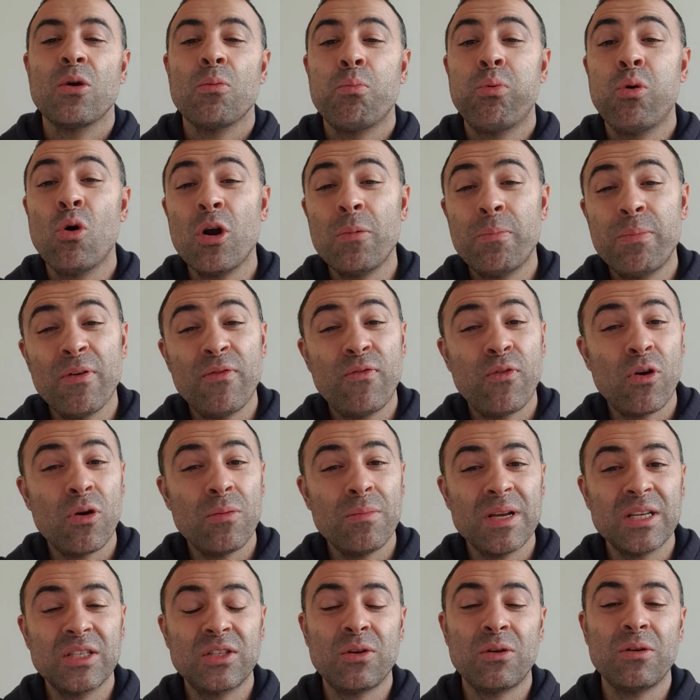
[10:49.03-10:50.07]
Poor
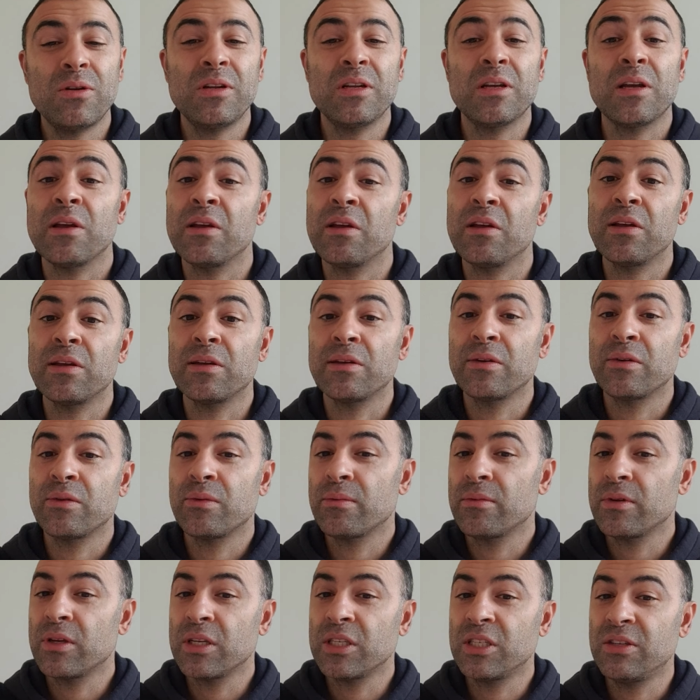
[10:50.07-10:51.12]
performance on
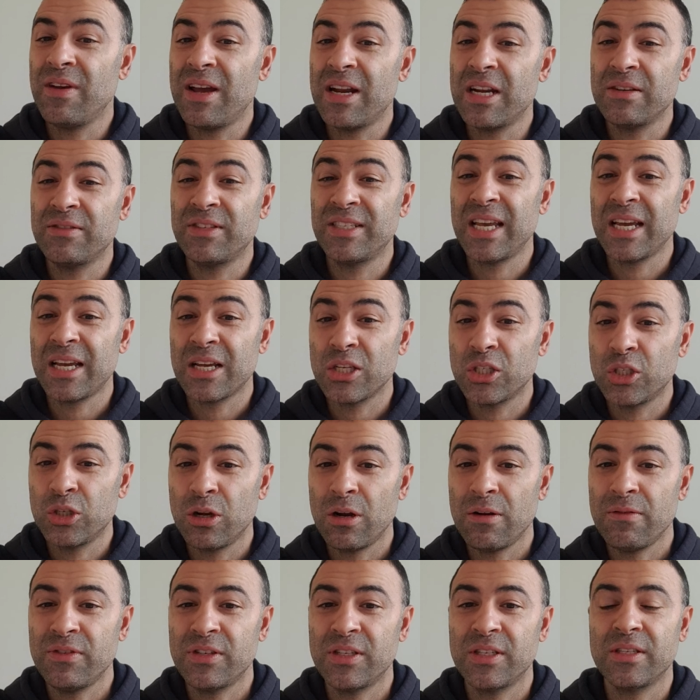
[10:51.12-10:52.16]
Zverev's second
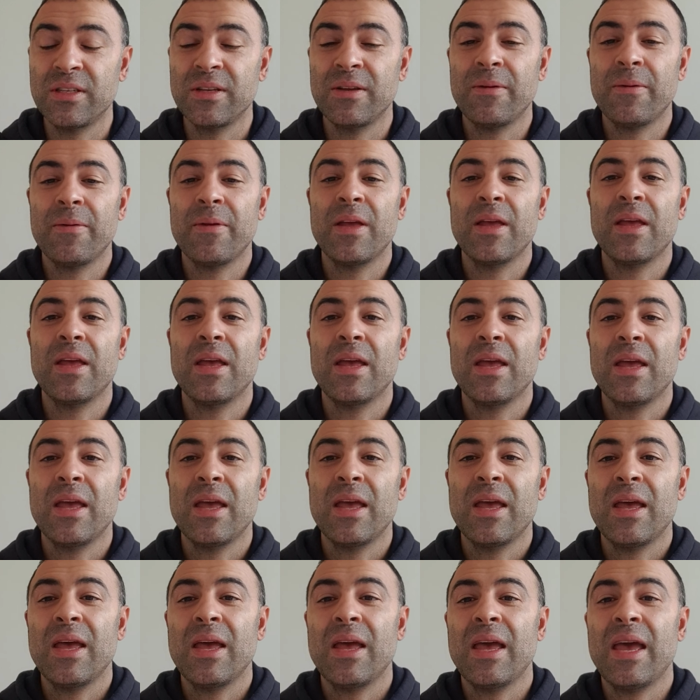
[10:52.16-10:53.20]
serves,
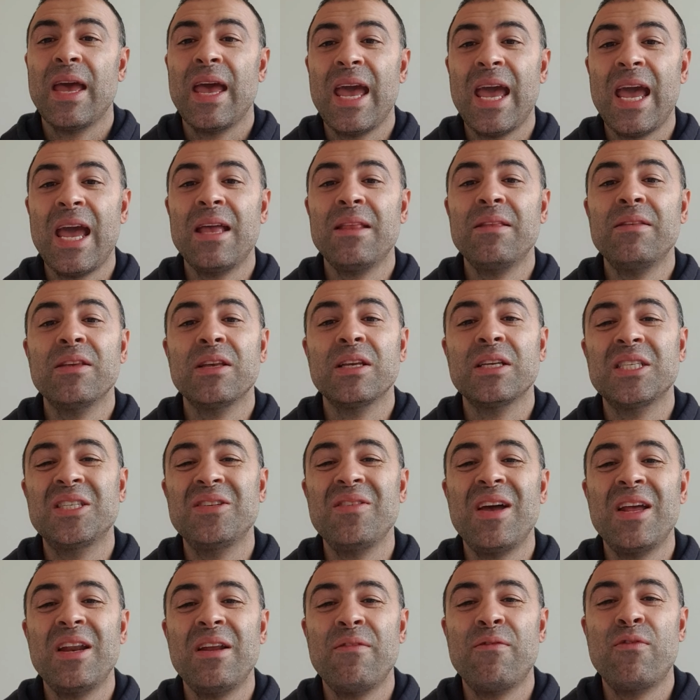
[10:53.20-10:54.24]
and
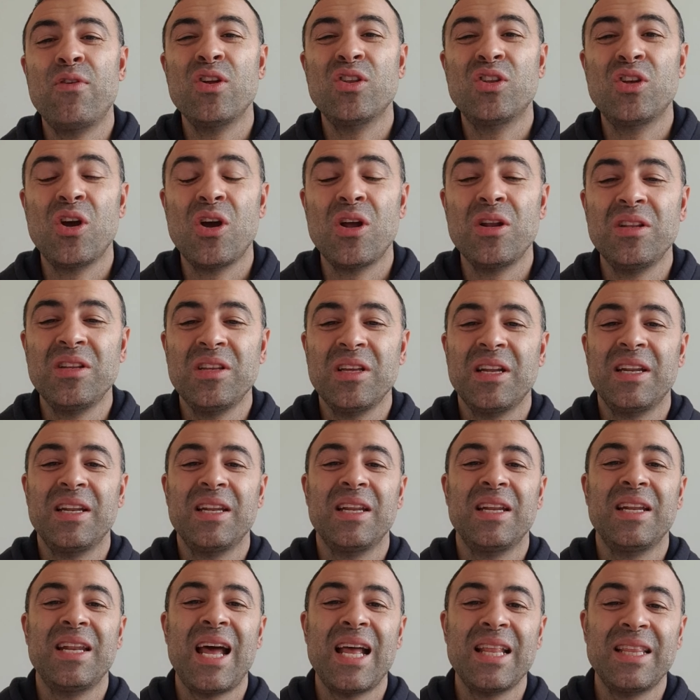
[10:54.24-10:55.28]
Zverev returned
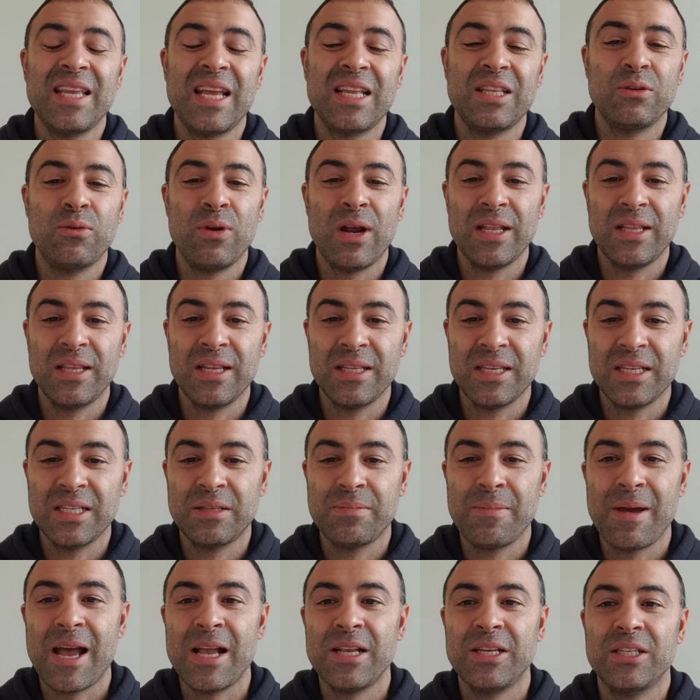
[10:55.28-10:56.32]
not that great in this
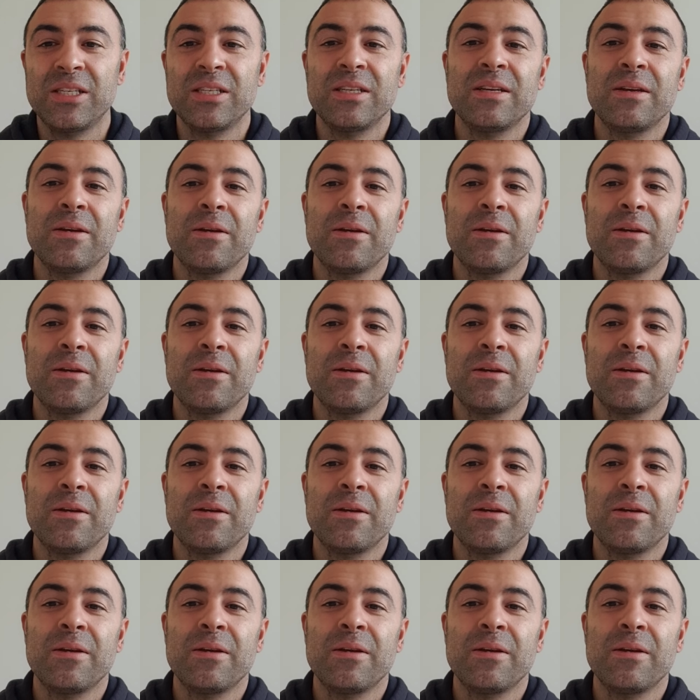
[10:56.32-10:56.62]
match.